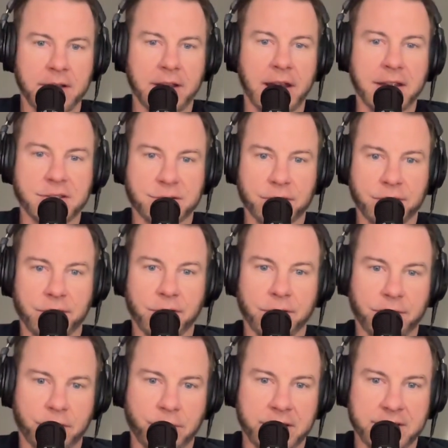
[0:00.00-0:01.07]
And
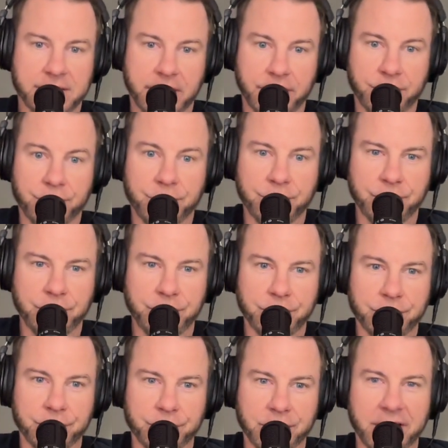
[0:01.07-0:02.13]
so Quinn's like,
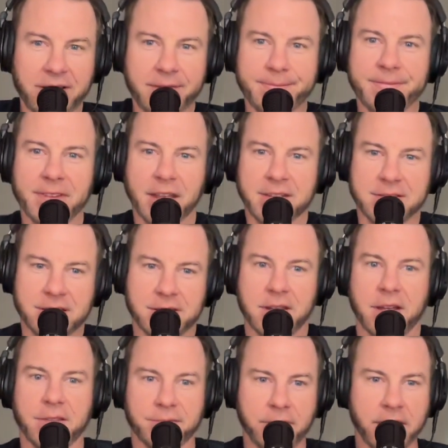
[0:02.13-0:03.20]
ooh, is this
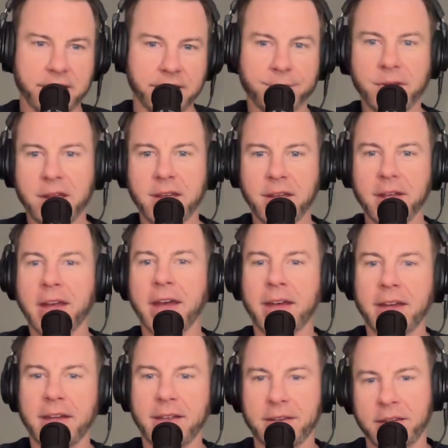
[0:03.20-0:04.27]
guy threatening me?
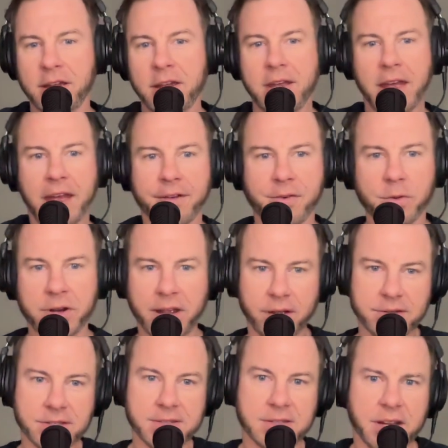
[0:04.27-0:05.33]
And everyone
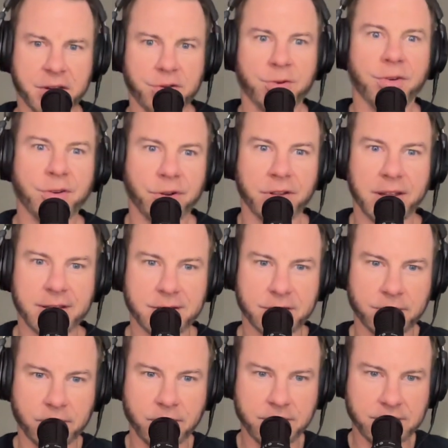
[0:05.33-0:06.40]
else is like, cool, let's
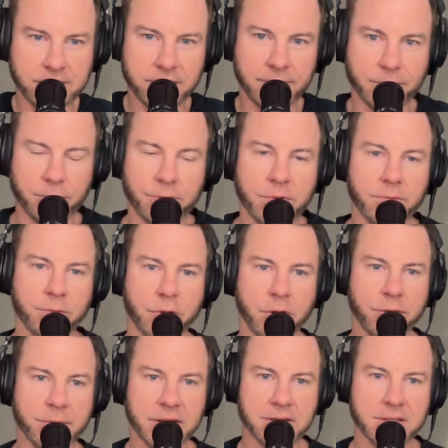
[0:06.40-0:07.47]
quote some
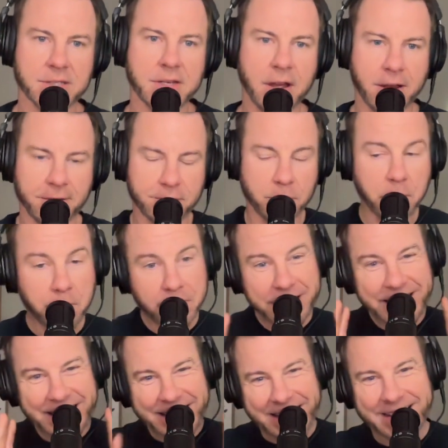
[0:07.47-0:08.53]
Roman stuff.
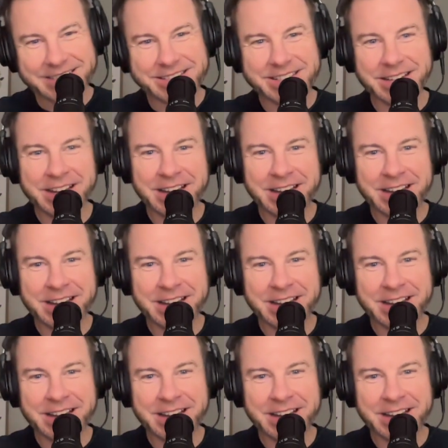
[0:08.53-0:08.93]
But